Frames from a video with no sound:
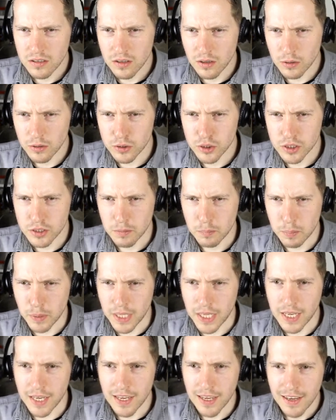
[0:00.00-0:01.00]
Oh, so it's a
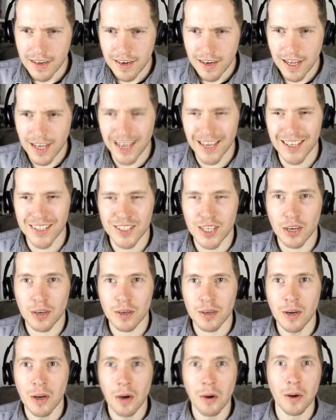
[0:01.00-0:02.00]
bee. I was there
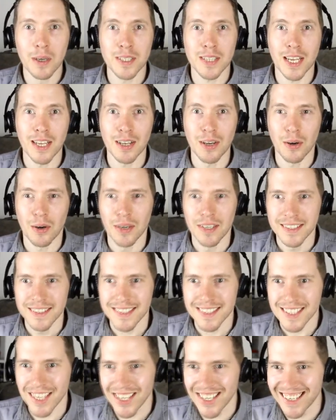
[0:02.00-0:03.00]
going, what's that
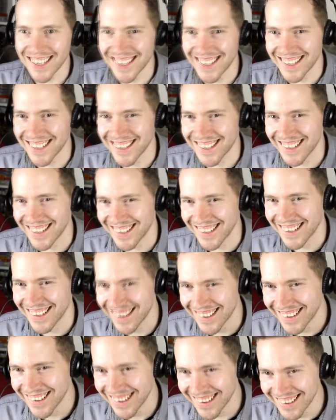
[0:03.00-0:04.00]
noise?
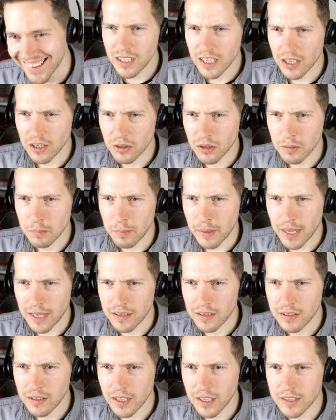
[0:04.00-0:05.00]
Yeah, go to
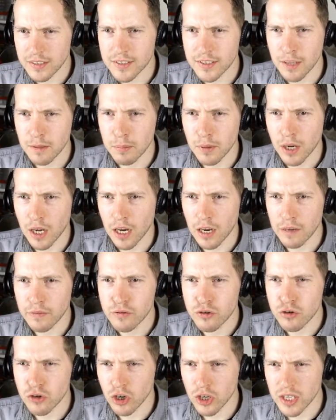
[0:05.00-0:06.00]
bed. Yeah, sleep it
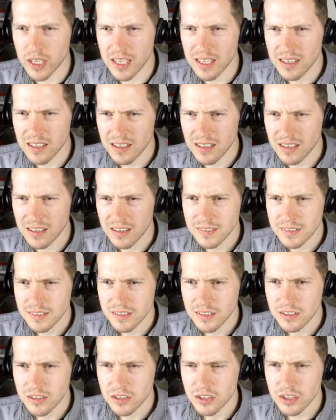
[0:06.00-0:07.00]
off, drunkie.
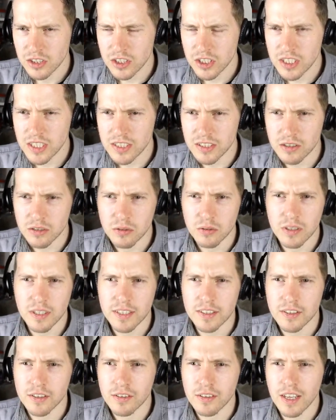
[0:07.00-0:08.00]
Jesus,
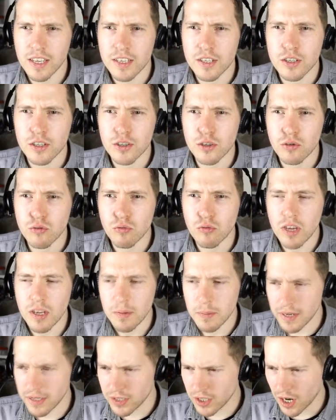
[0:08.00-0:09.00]
it's
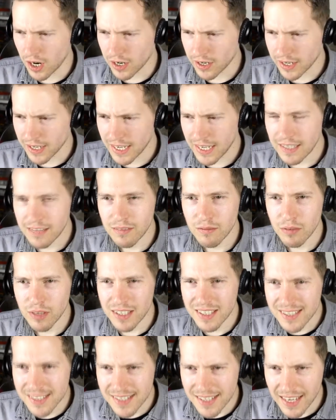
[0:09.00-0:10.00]
extremely dark. I can't
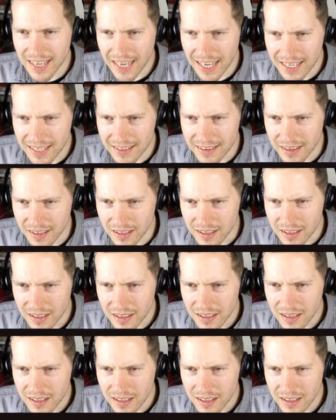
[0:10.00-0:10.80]
really see anything.